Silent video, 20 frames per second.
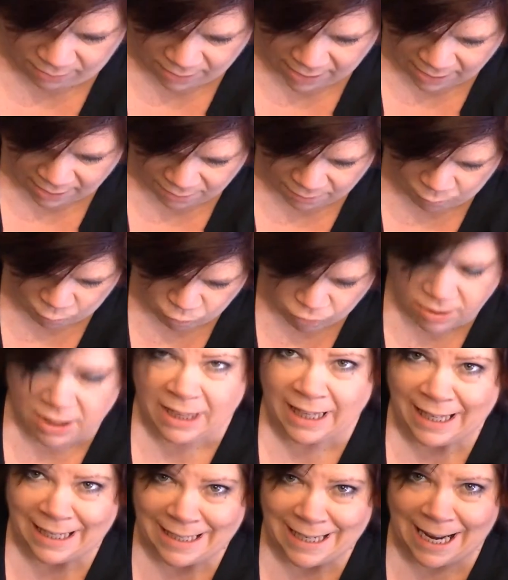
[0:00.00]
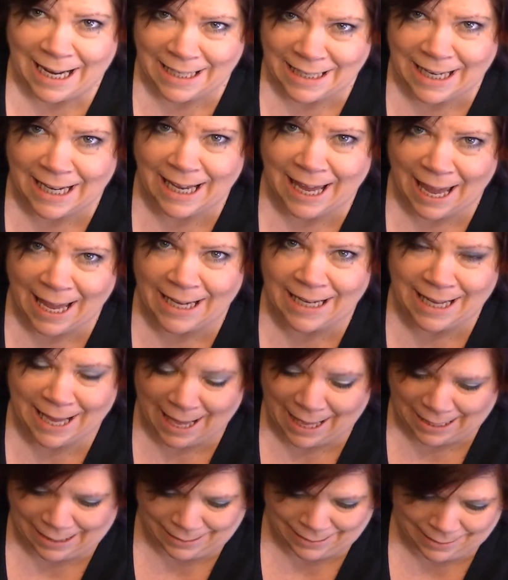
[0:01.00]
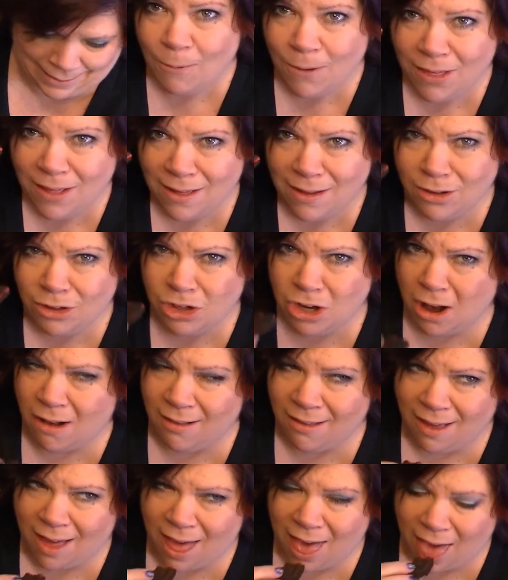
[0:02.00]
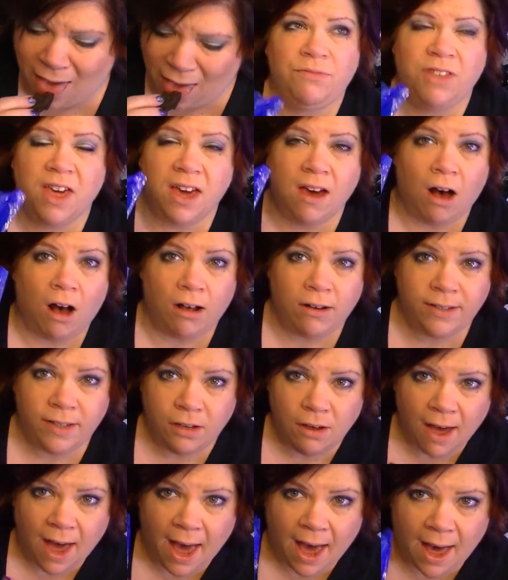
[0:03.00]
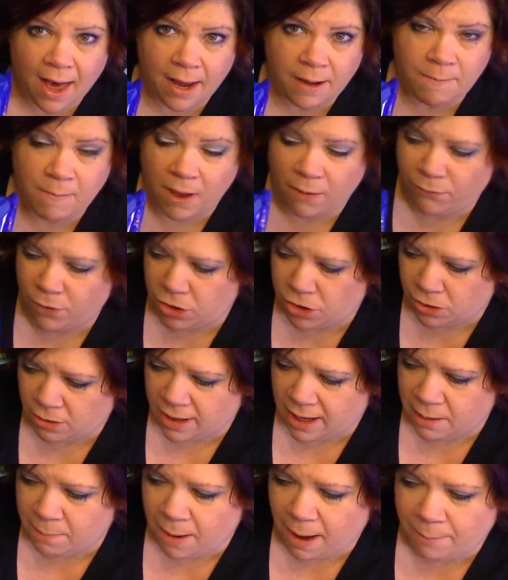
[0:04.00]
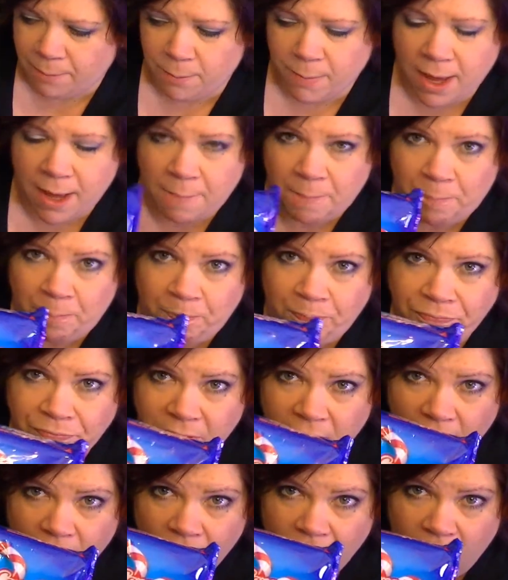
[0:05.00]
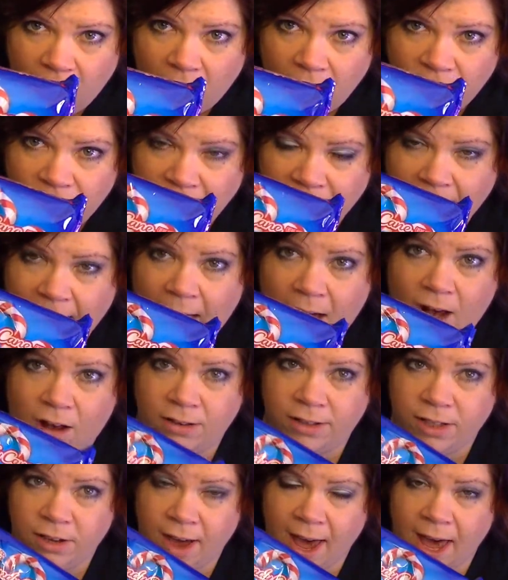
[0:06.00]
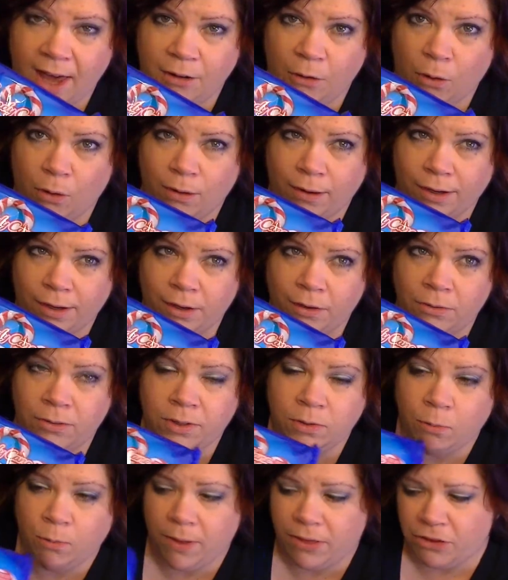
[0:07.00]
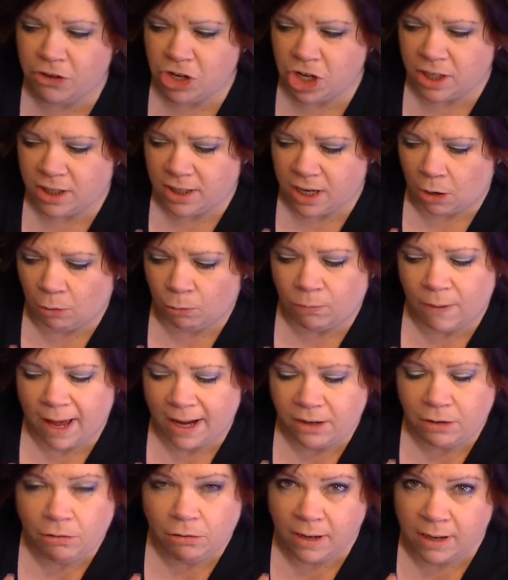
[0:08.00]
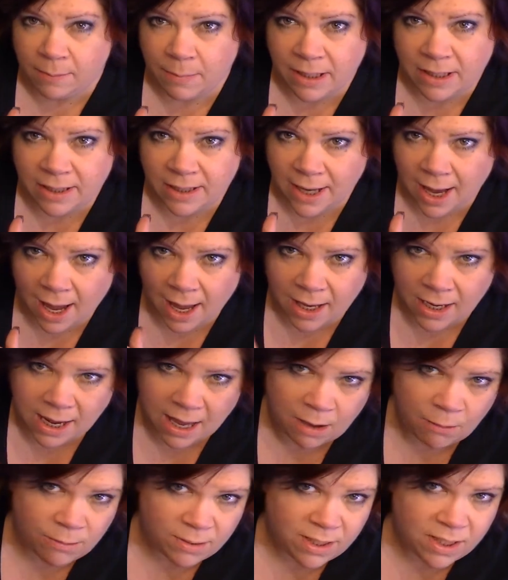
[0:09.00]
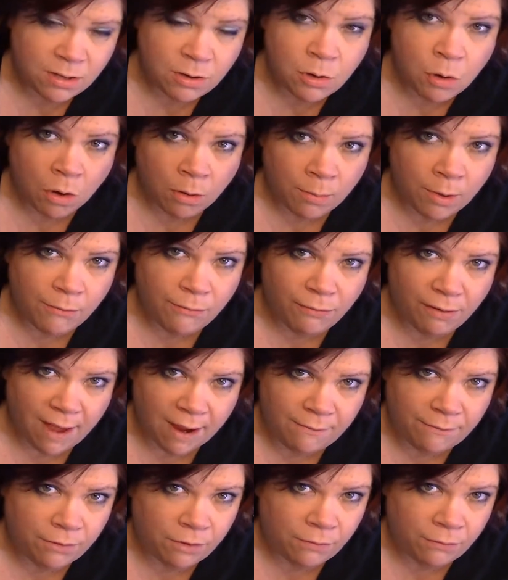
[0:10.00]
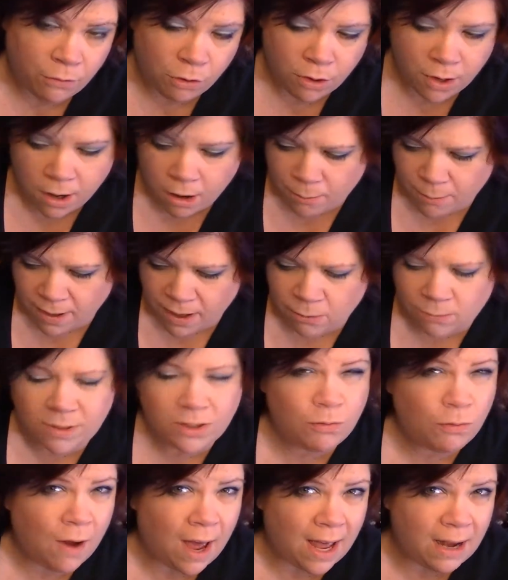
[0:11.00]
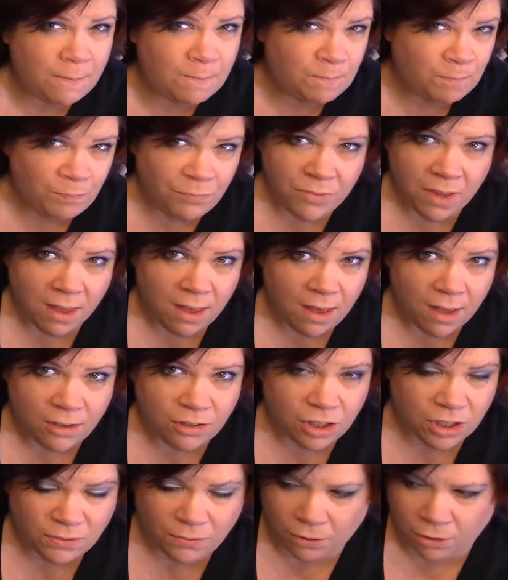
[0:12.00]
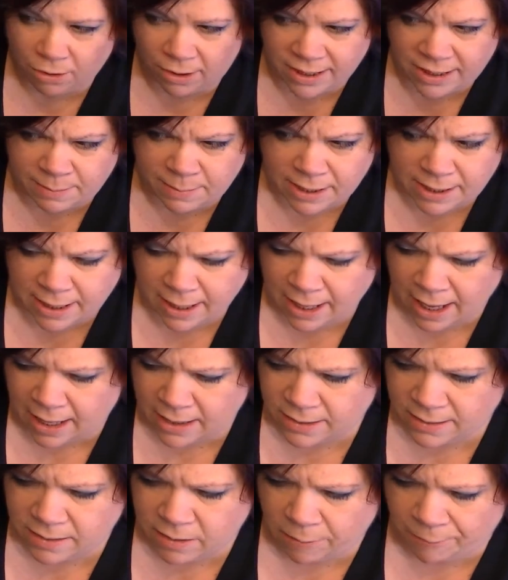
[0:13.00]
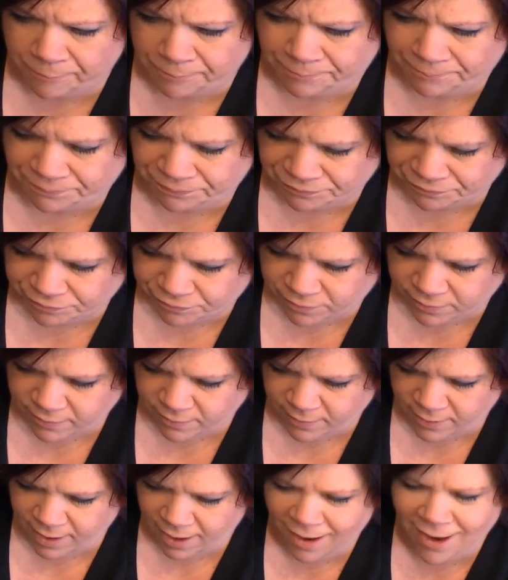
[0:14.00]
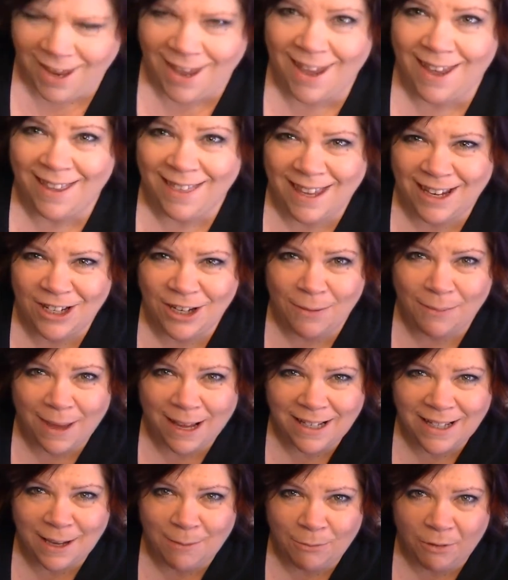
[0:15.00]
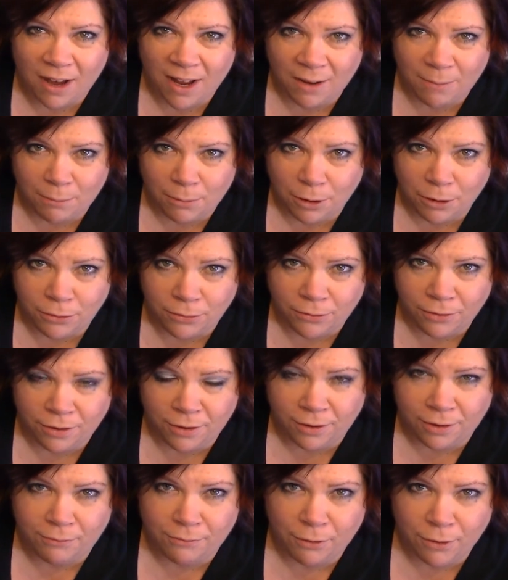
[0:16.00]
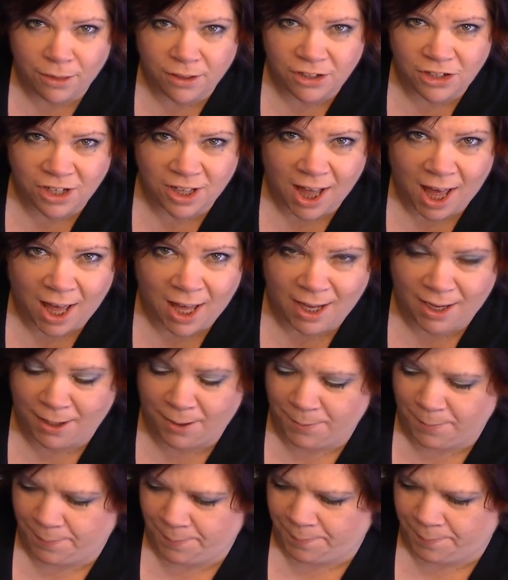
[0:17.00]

They really taste like candy canes with a little chocolate. They also had, if you don't like peppermint, they also had Oreos with just a red cream inside. It was the normal flavor of Oreo, but it was red, just for Christmas, I guess. They should make some red and blue for 4th of July.